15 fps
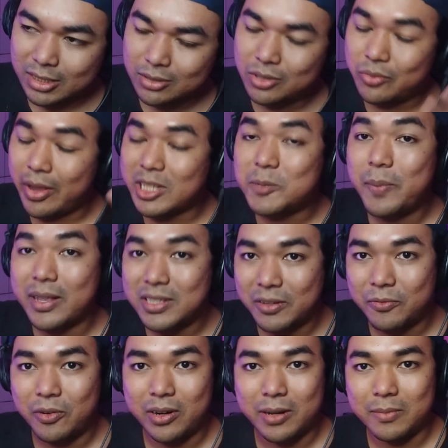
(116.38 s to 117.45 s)
too expensive
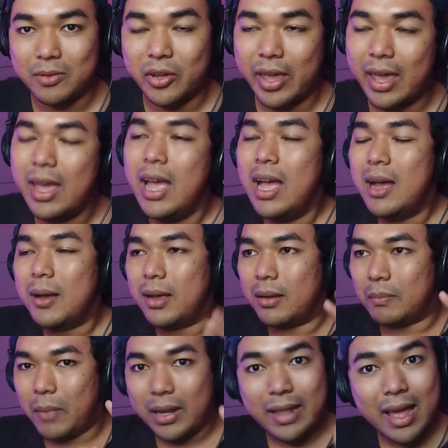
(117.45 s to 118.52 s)
for them, okay?
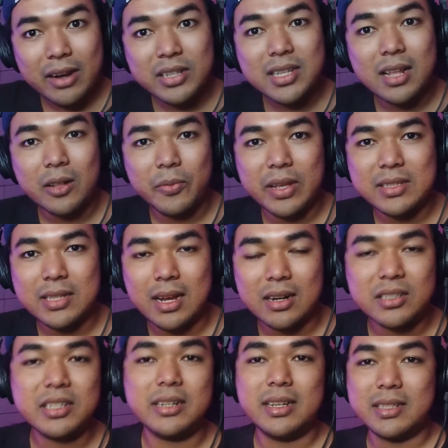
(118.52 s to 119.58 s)
But there is always
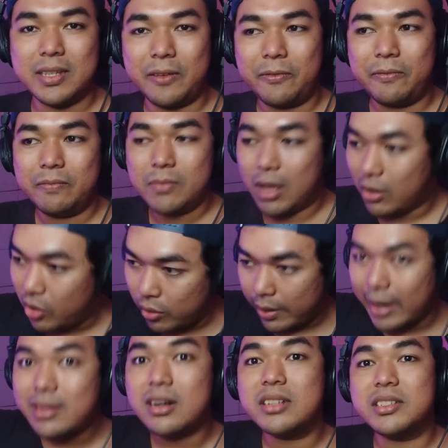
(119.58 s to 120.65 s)
alternative, a
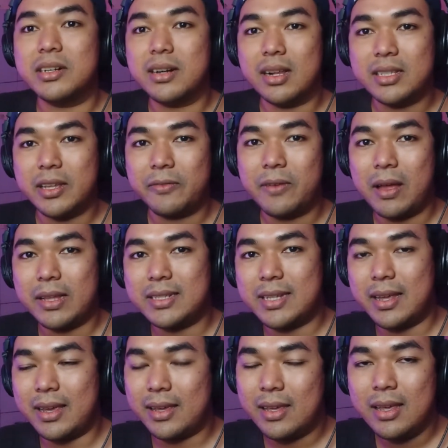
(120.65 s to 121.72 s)
great alternative, I
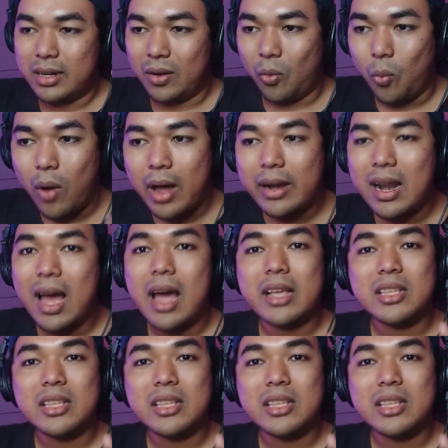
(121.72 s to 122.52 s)
say. The one I